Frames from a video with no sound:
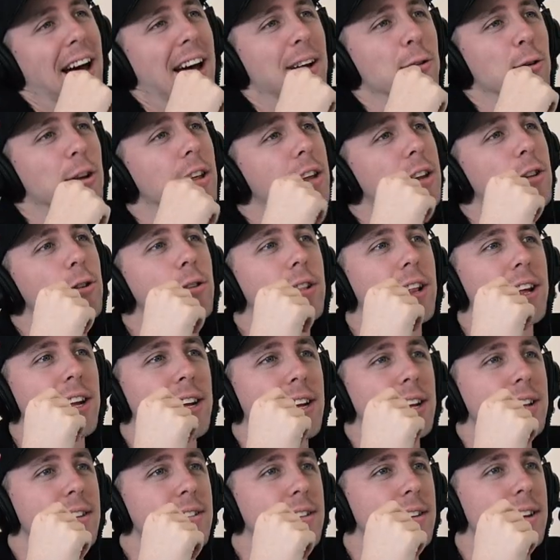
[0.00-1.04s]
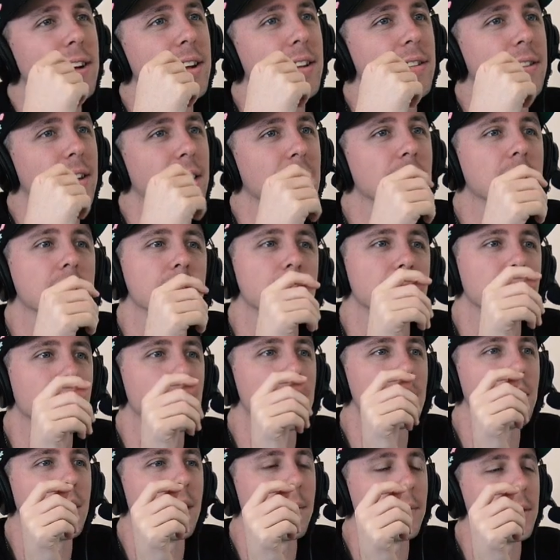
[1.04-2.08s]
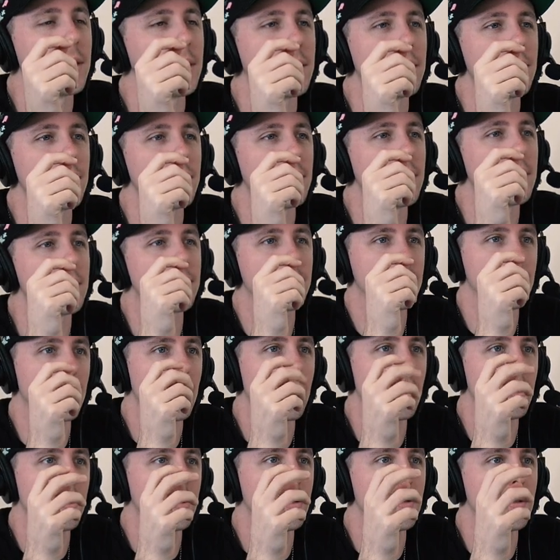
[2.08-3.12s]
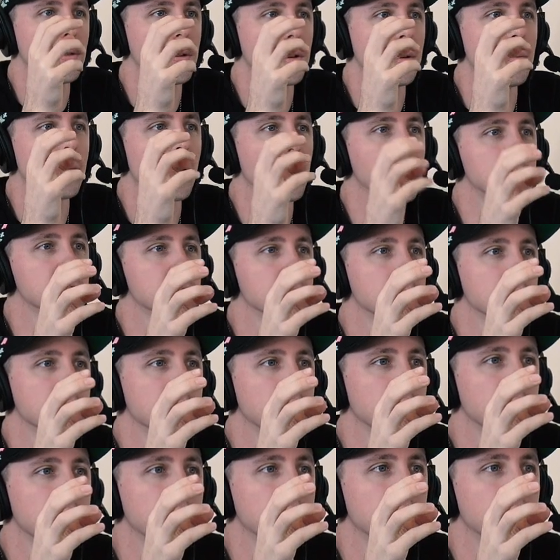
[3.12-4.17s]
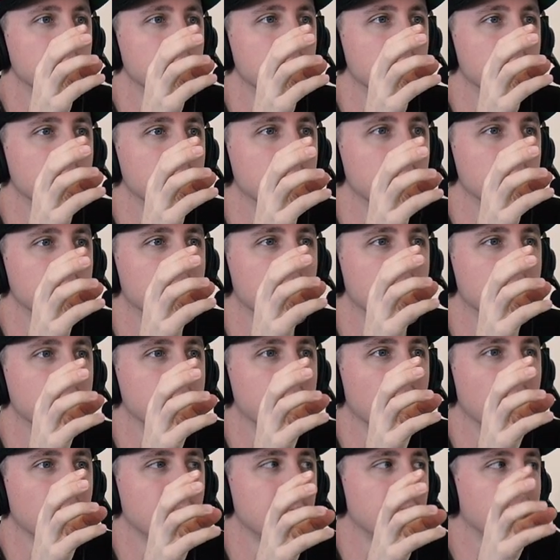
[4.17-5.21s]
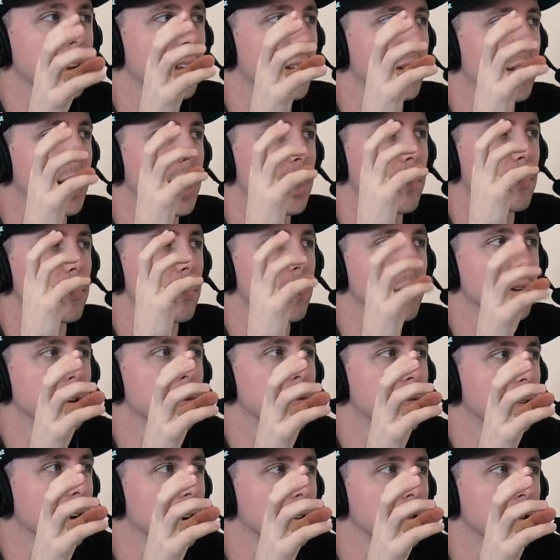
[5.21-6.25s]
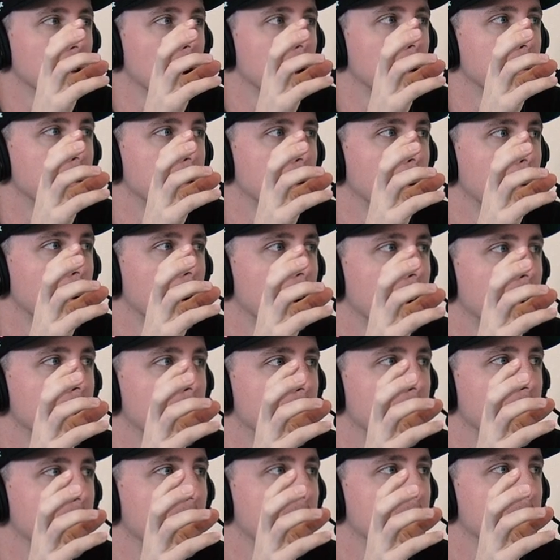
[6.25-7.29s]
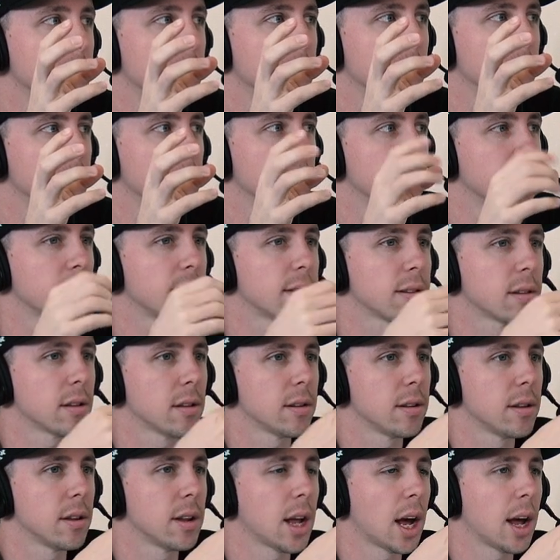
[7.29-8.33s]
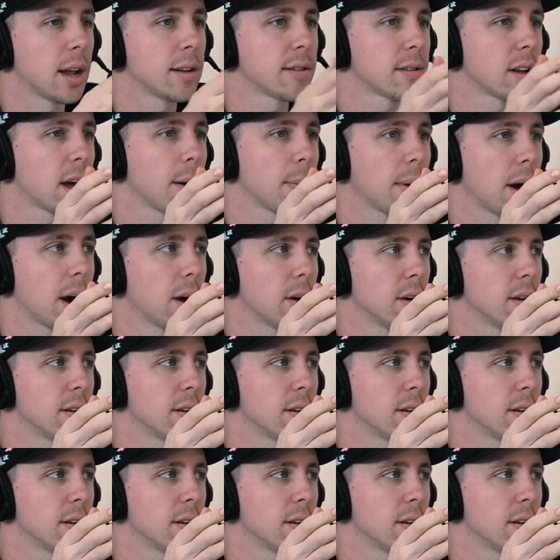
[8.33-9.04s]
I really do think it's it's like very I mean, it's so emotionally containing and it like really fucks you up for a while. Like yeah, it's nonstop hours.